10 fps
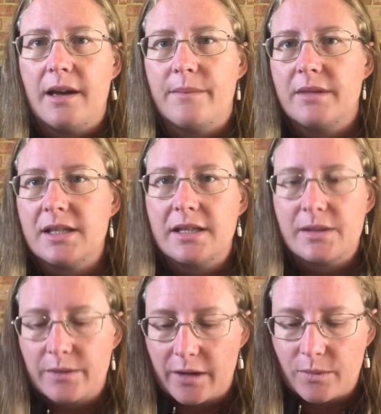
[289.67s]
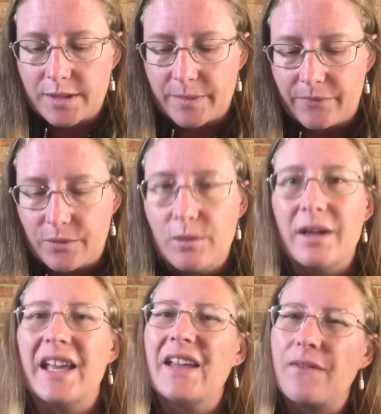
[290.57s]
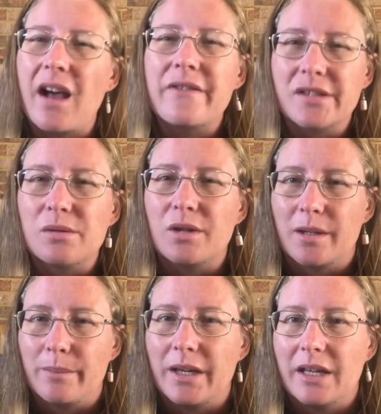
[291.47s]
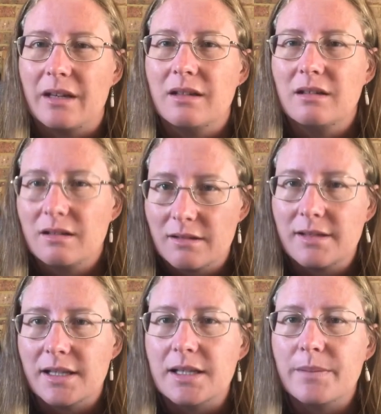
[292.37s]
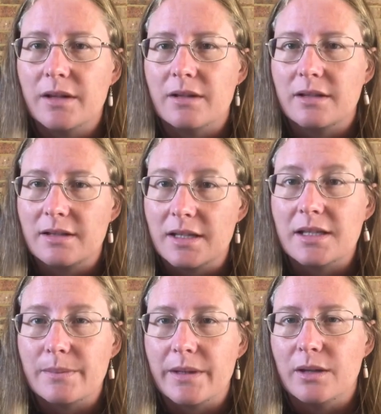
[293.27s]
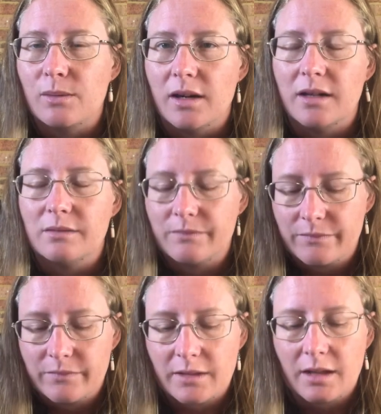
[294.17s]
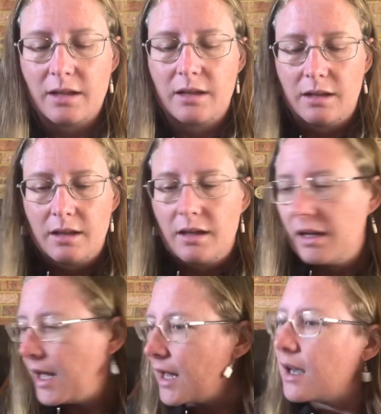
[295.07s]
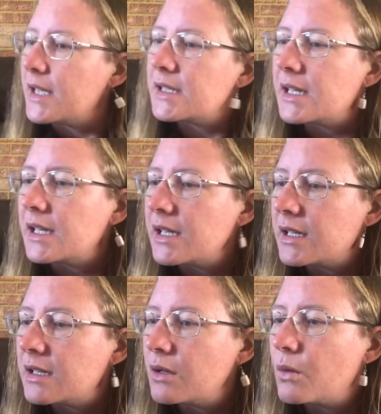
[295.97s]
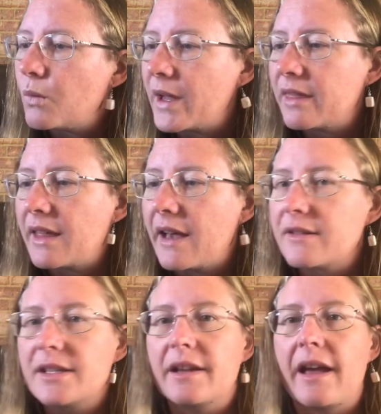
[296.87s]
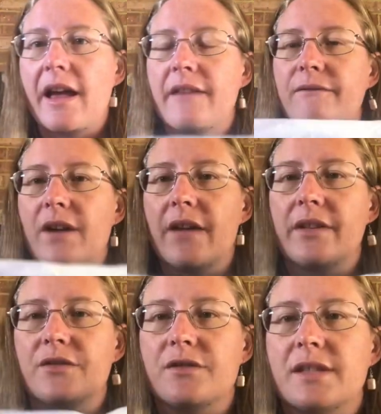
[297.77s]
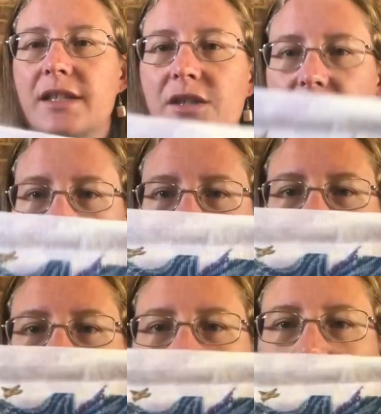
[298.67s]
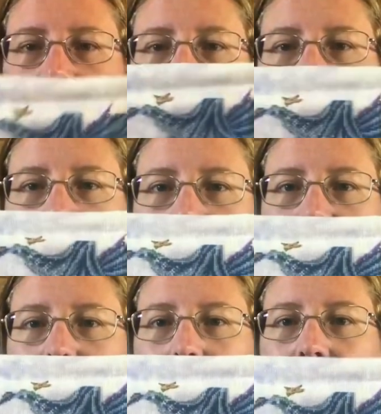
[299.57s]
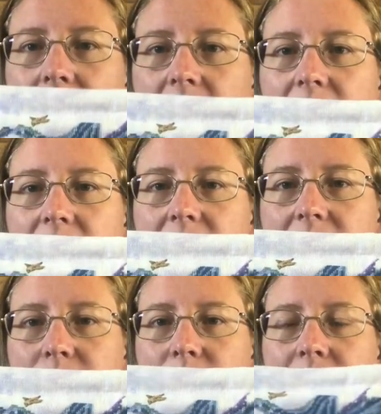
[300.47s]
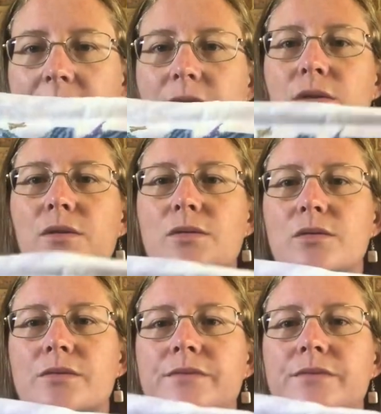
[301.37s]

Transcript: This is where I was before, if I've still got a pick, because let's be honest, it's been a while. And I did 1,500 stitches. And And that's where I am to. Oh,